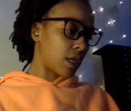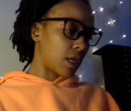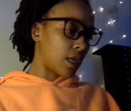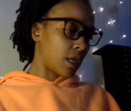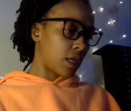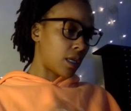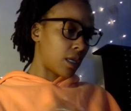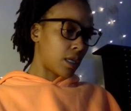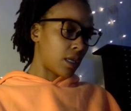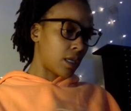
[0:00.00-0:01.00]

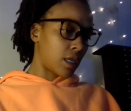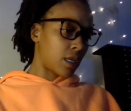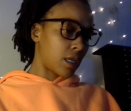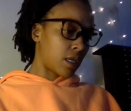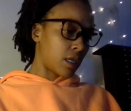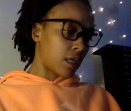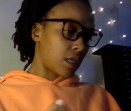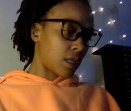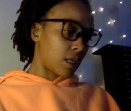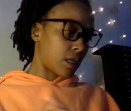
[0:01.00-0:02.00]

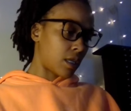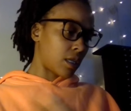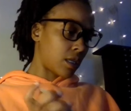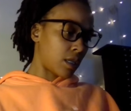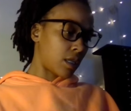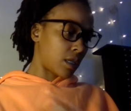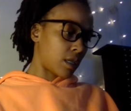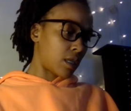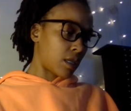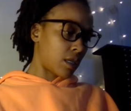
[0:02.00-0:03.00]

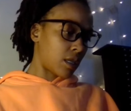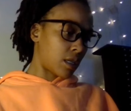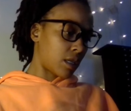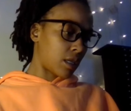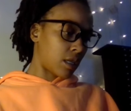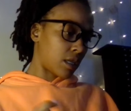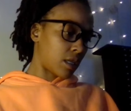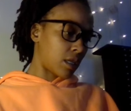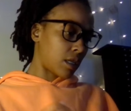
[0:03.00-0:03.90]
(no one is talking)